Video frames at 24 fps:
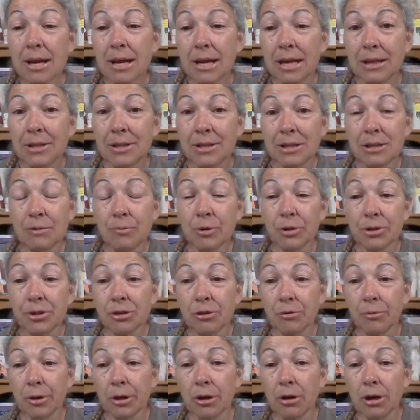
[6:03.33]
and see what's
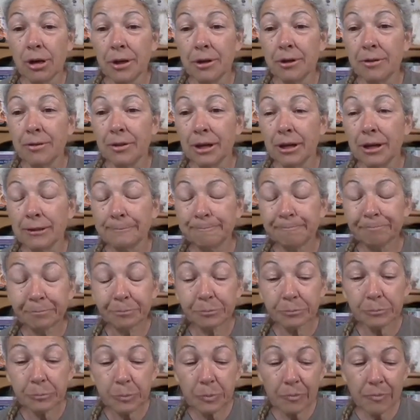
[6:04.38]
going on in there.
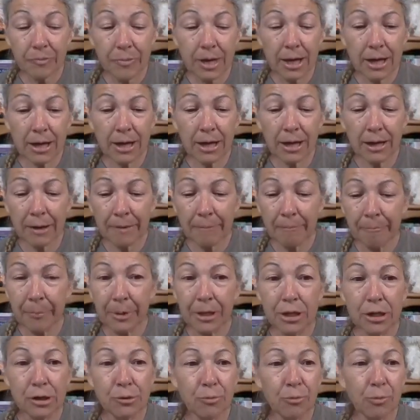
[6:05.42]

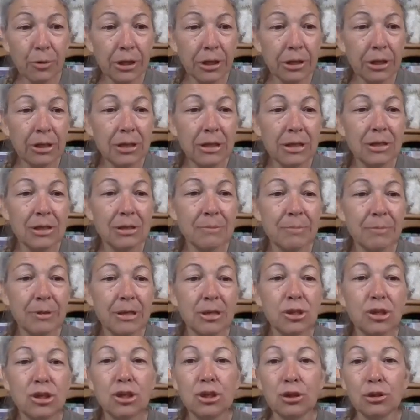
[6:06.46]
But you really need to be
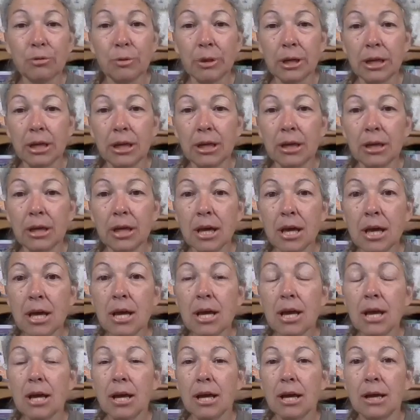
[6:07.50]
doing
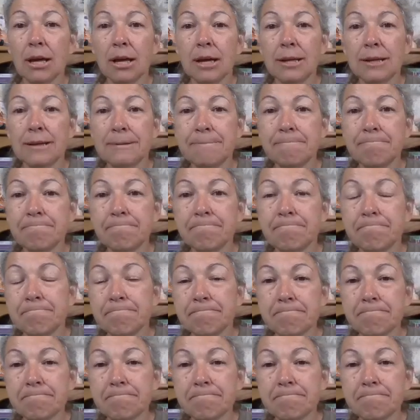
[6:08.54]
a